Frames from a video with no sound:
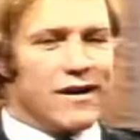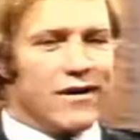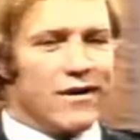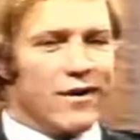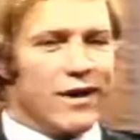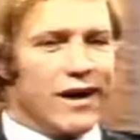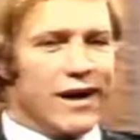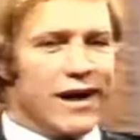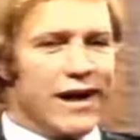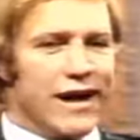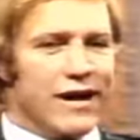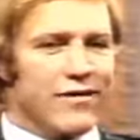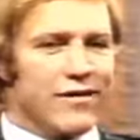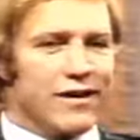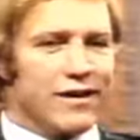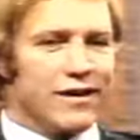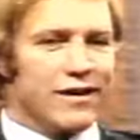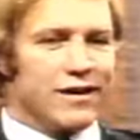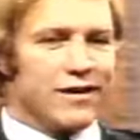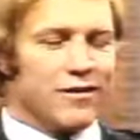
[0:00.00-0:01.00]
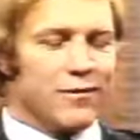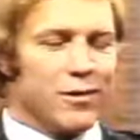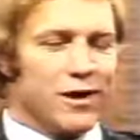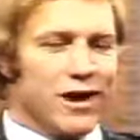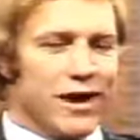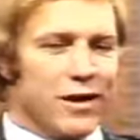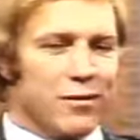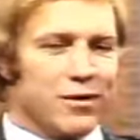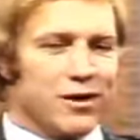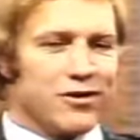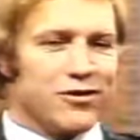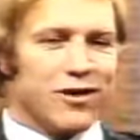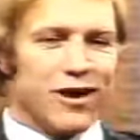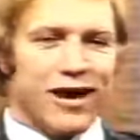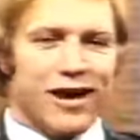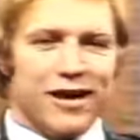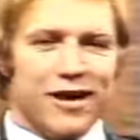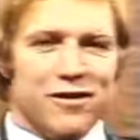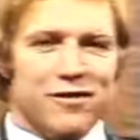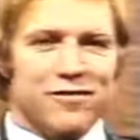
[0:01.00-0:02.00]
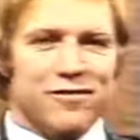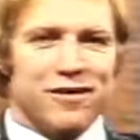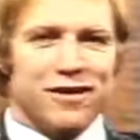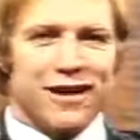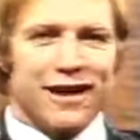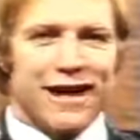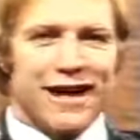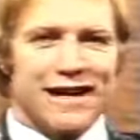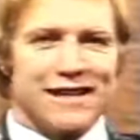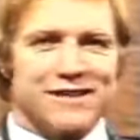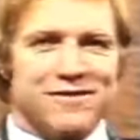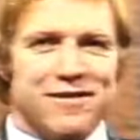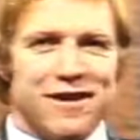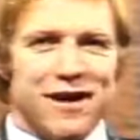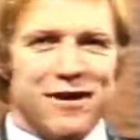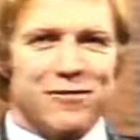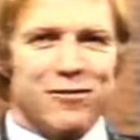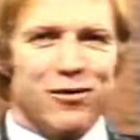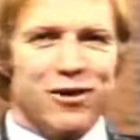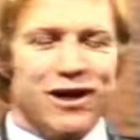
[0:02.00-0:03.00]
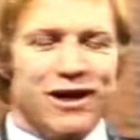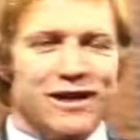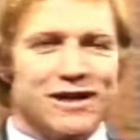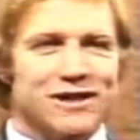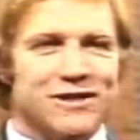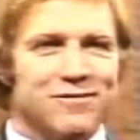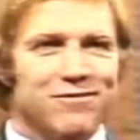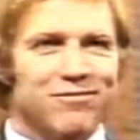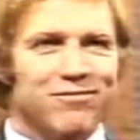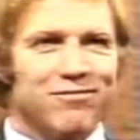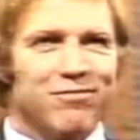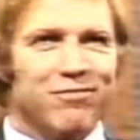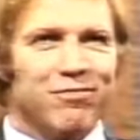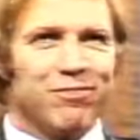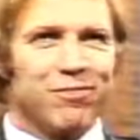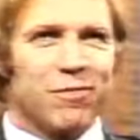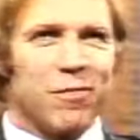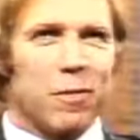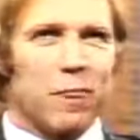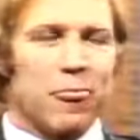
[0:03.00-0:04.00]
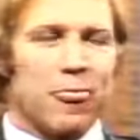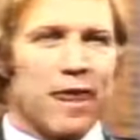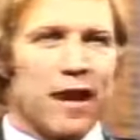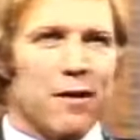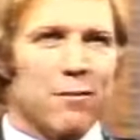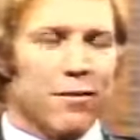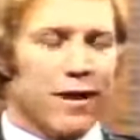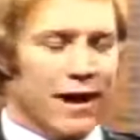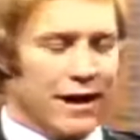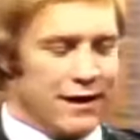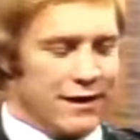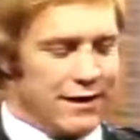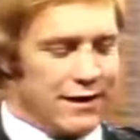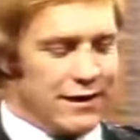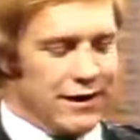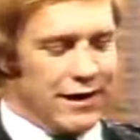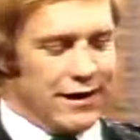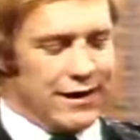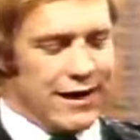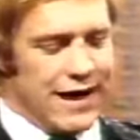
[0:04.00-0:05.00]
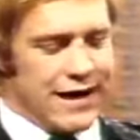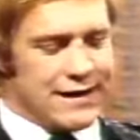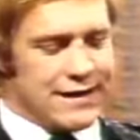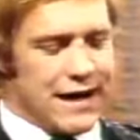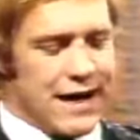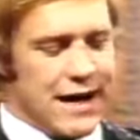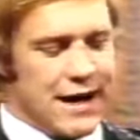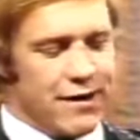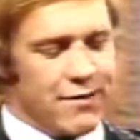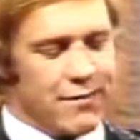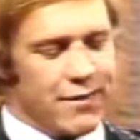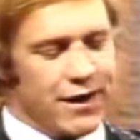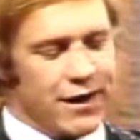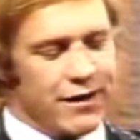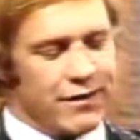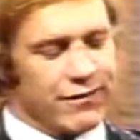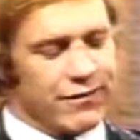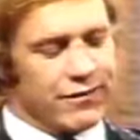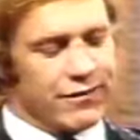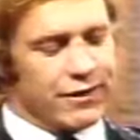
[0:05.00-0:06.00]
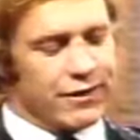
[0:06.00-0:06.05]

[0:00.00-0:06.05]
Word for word: Well, I haven't been able to try it out for the last five weeks, but in that time, I've